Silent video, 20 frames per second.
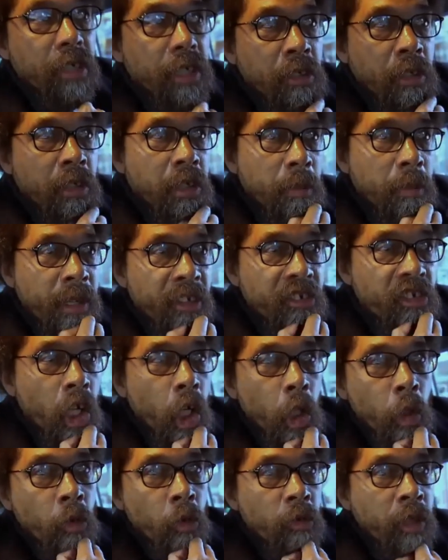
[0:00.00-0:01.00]
I talk about
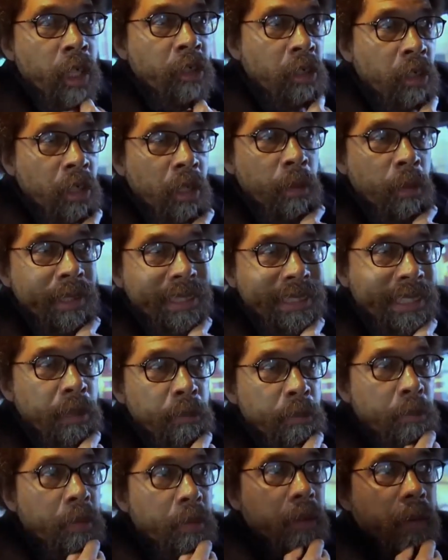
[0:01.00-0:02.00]
tone, I talk about
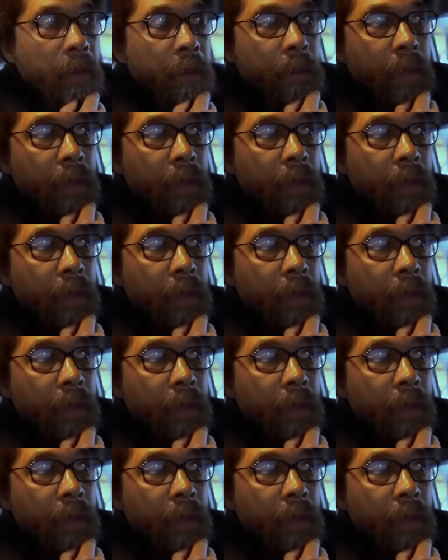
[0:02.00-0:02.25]
temper,